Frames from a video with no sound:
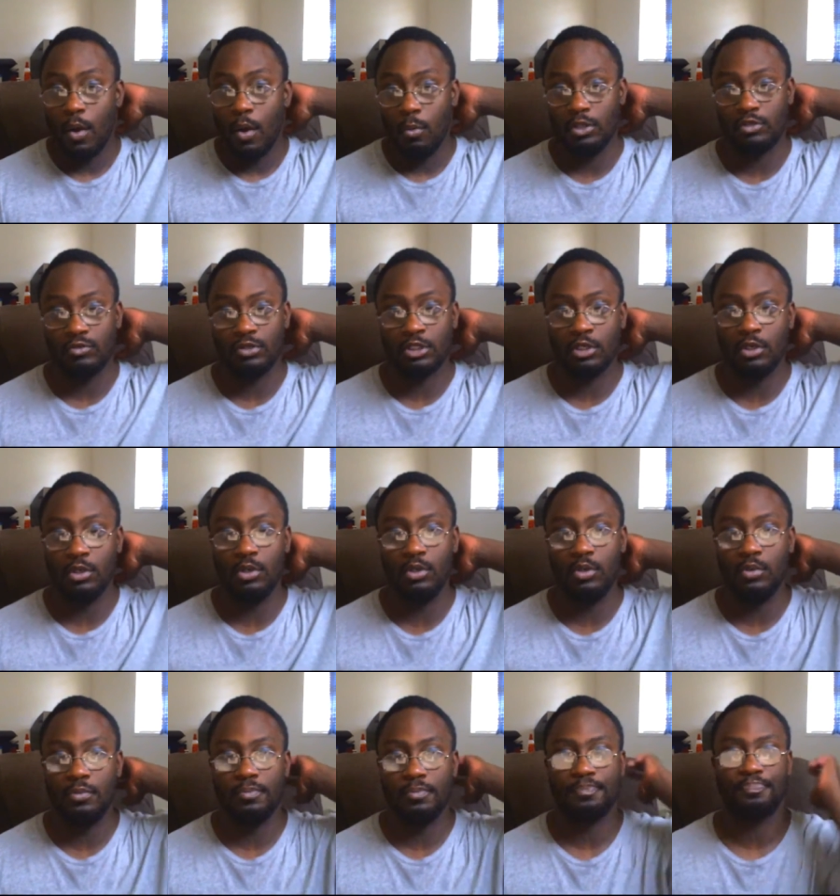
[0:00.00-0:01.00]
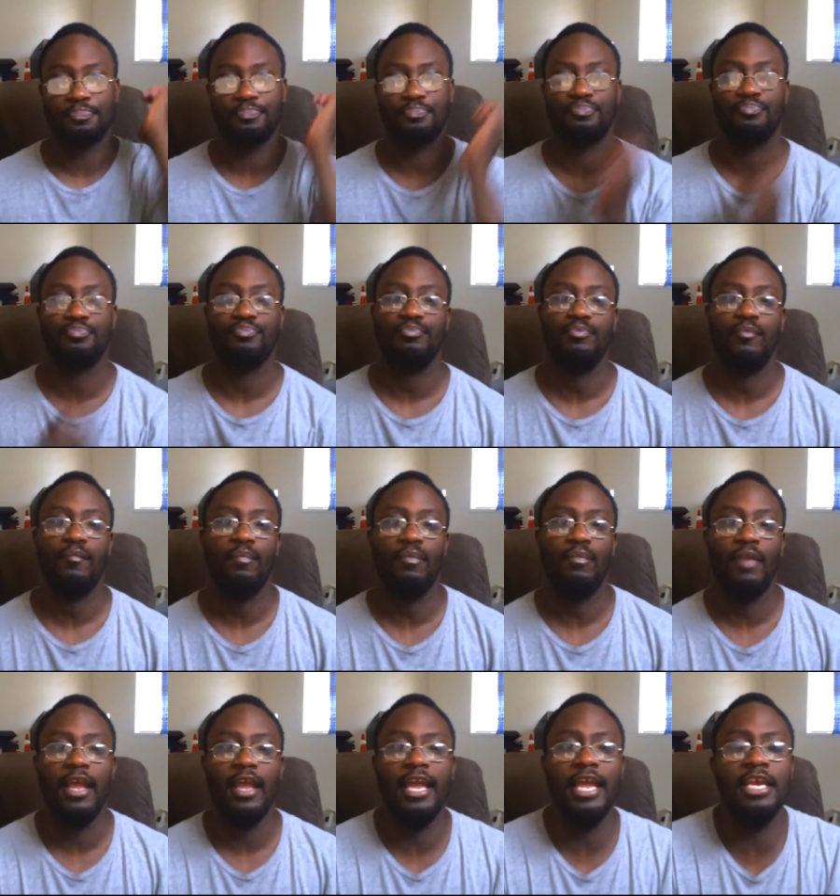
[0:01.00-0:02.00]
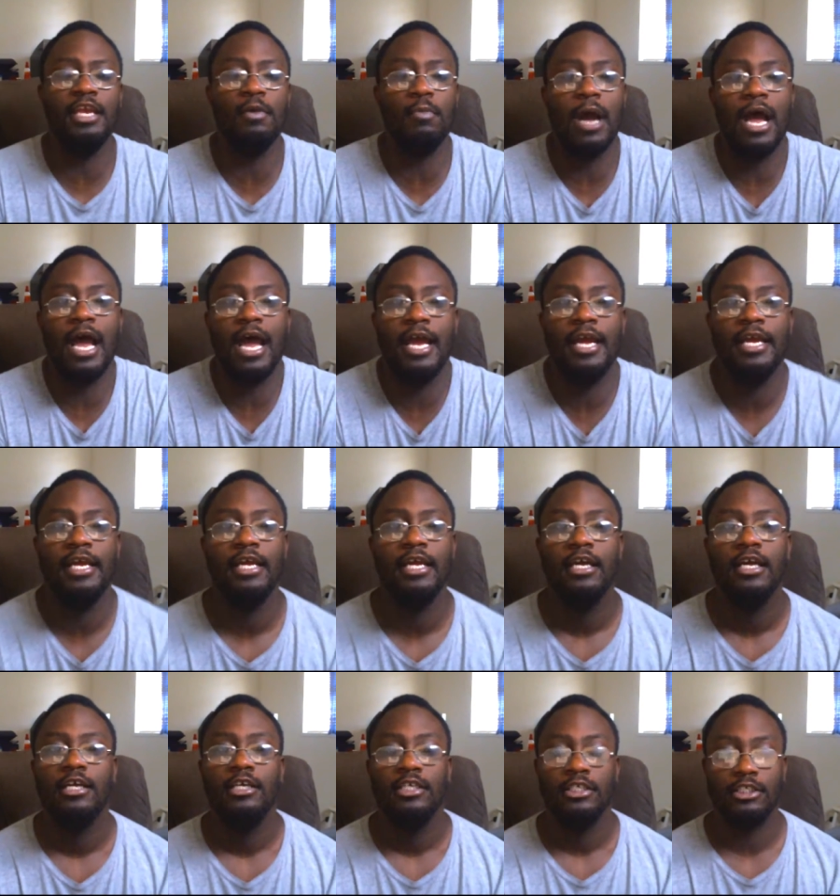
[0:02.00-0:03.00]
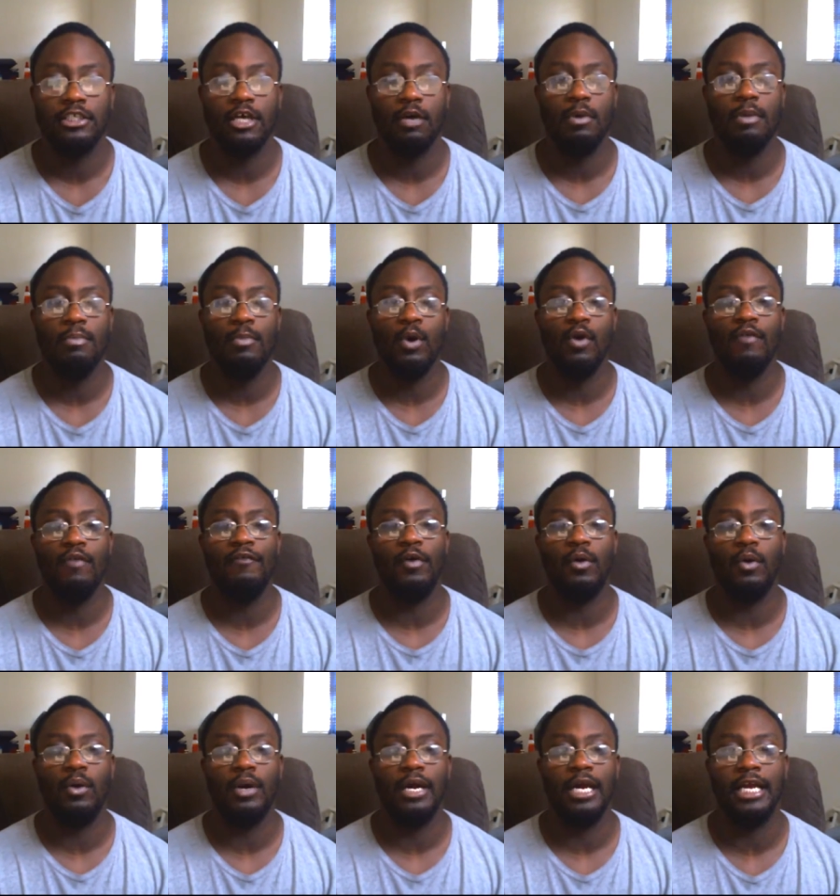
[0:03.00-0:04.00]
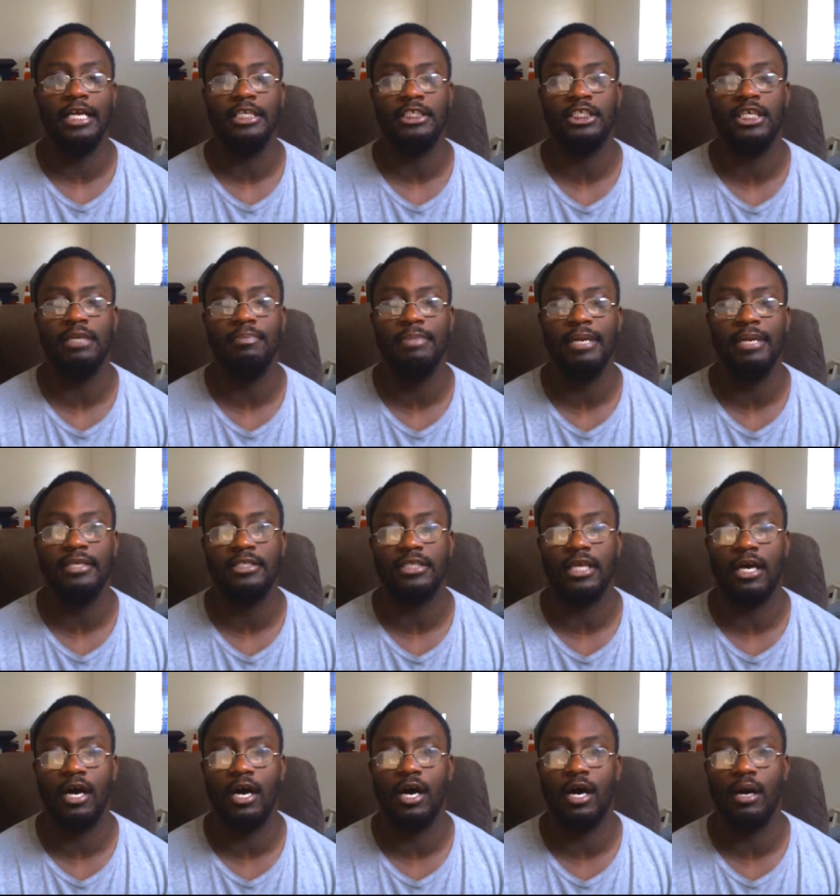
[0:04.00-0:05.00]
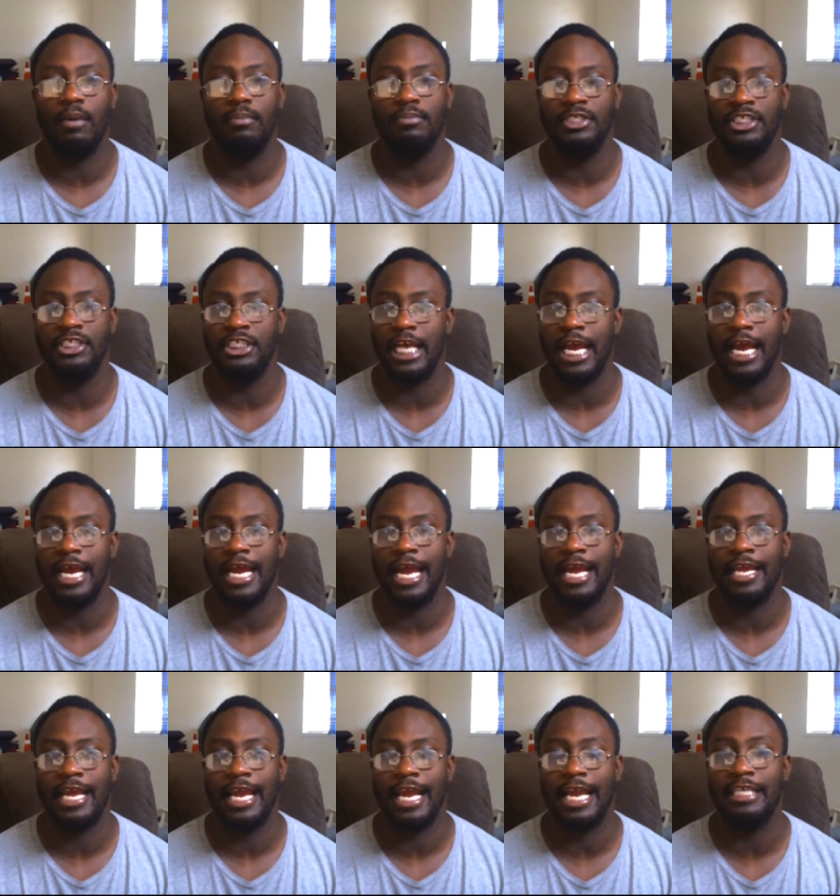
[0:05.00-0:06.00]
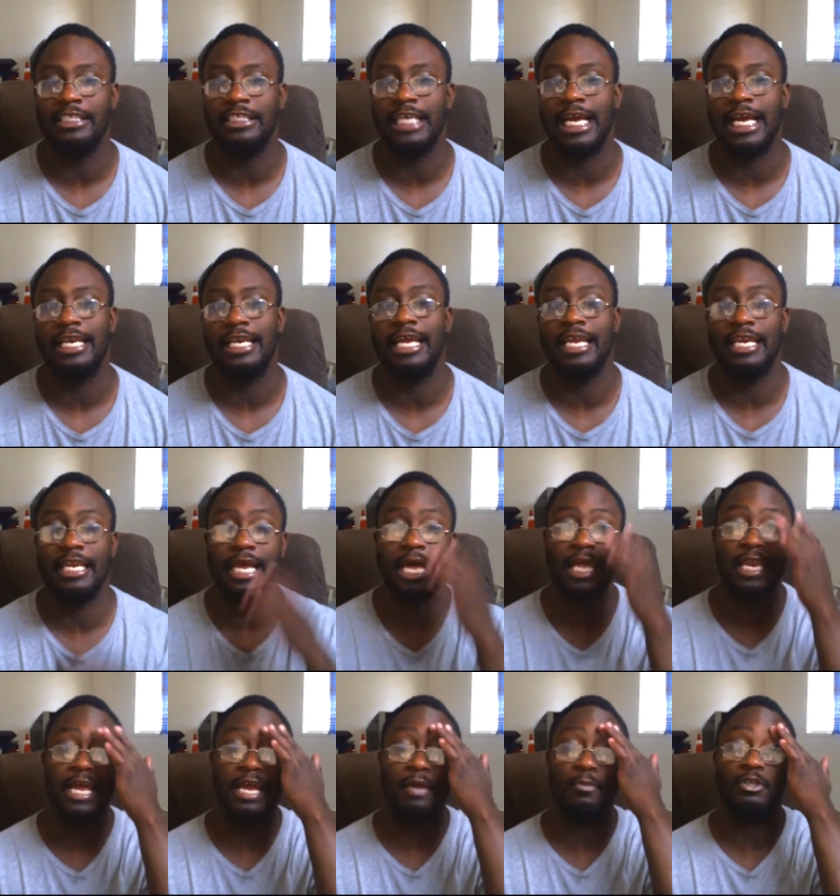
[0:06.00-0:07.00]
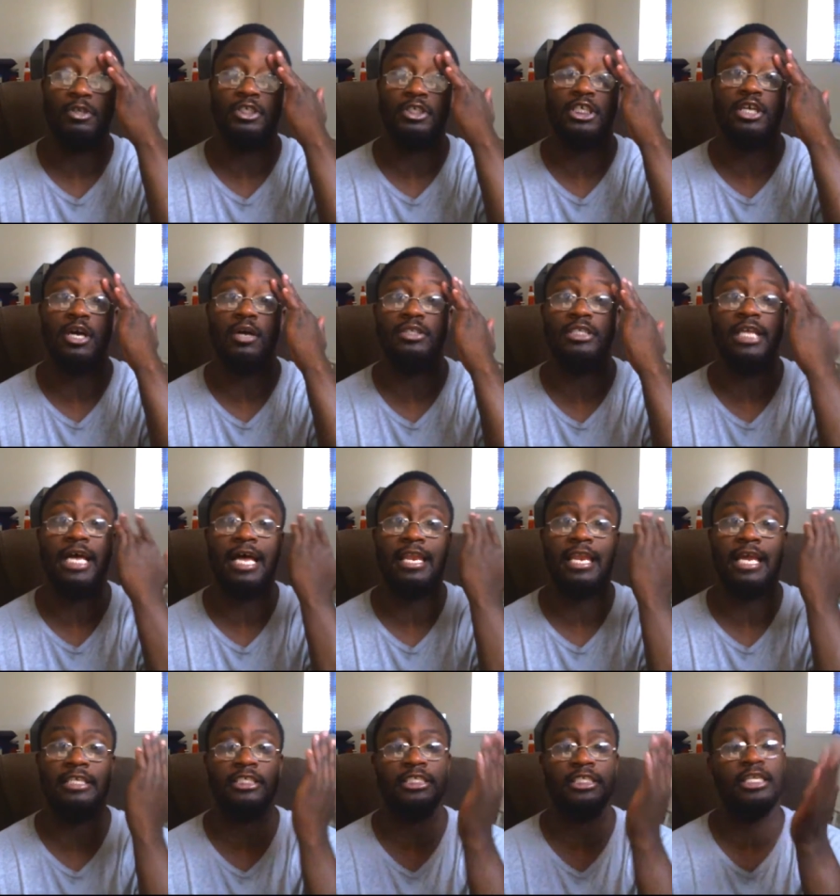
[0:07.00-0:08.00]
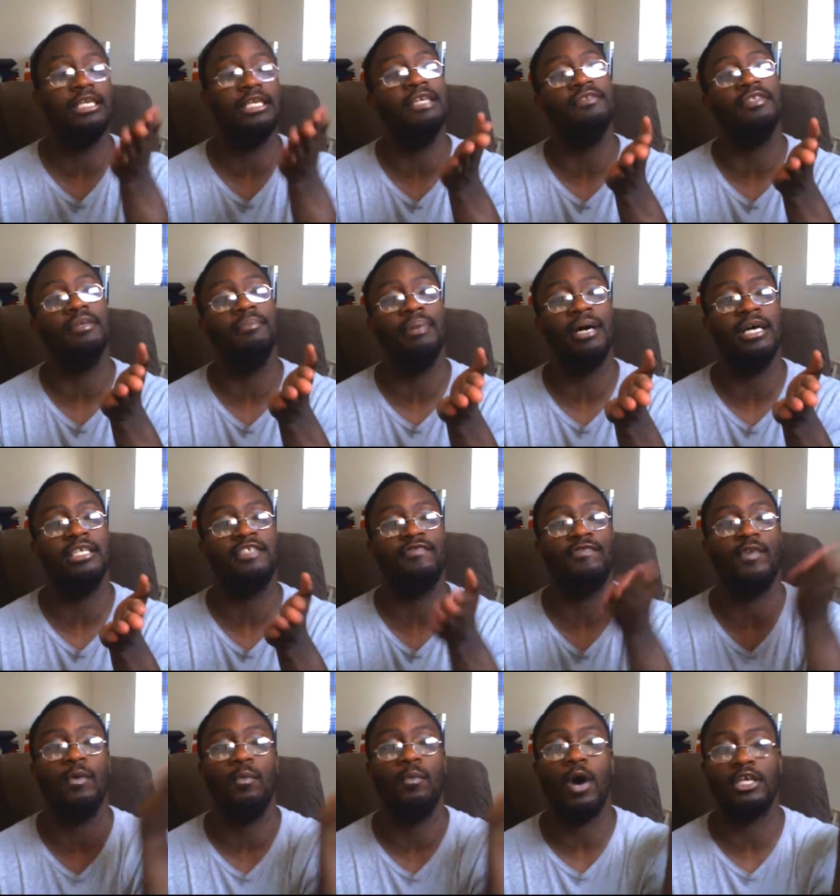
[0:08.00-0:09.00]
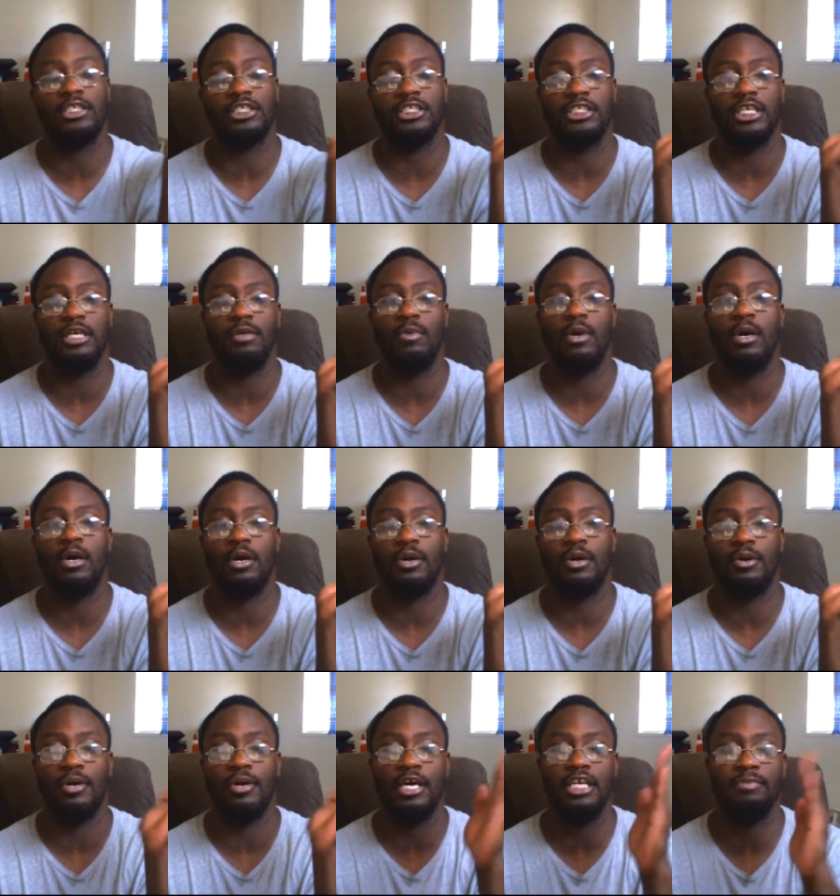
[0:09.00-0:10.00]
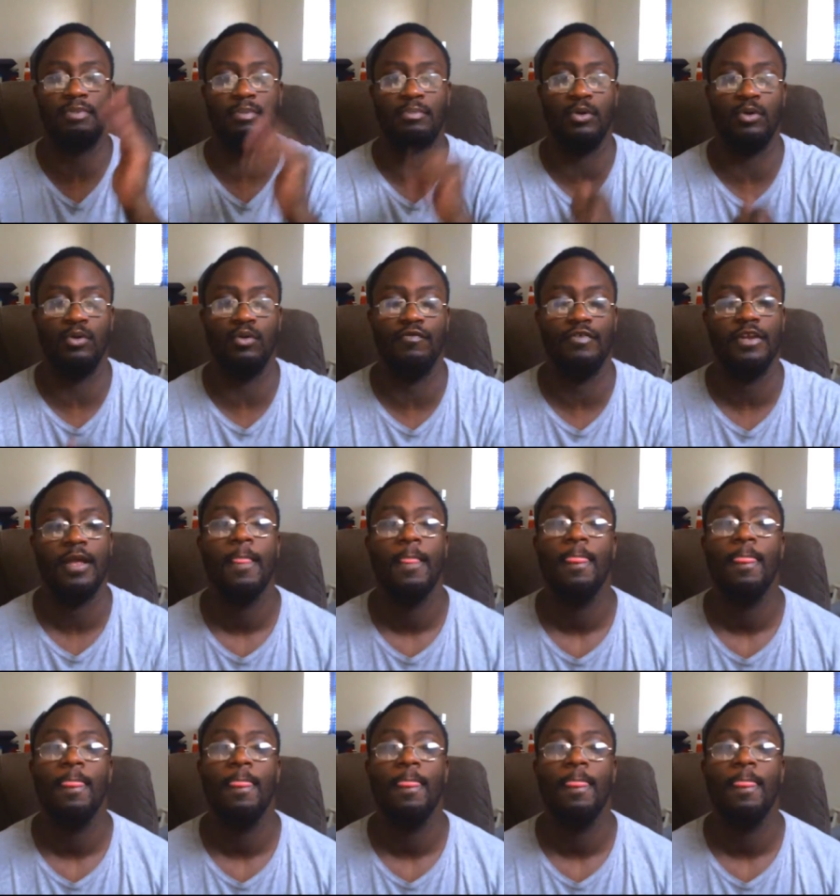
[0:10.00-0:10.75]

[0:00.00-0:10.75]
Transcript: which was cool. Anyway, so we move on, and she meets Jay, aka Jayla, in LA. When she goes to LA, she leaves a bus from Washington where her and her husband moved.